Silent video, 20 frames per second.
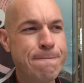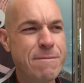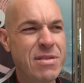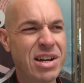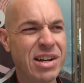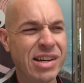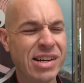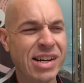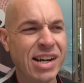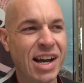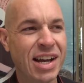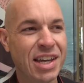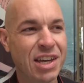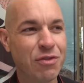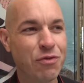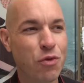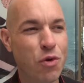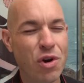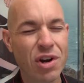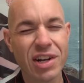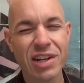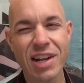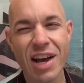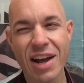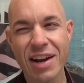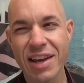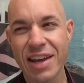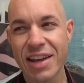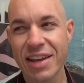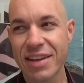uh, I give Ward a
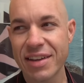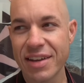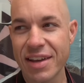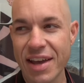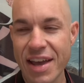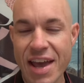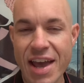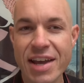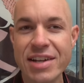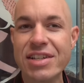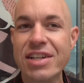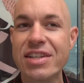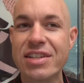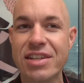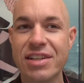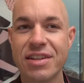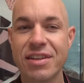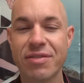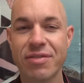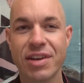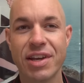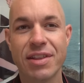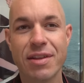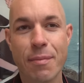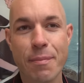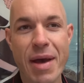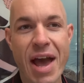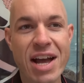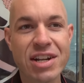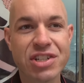lot of edges in the in the
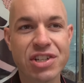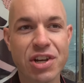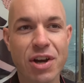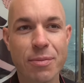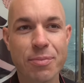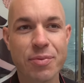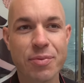matchup,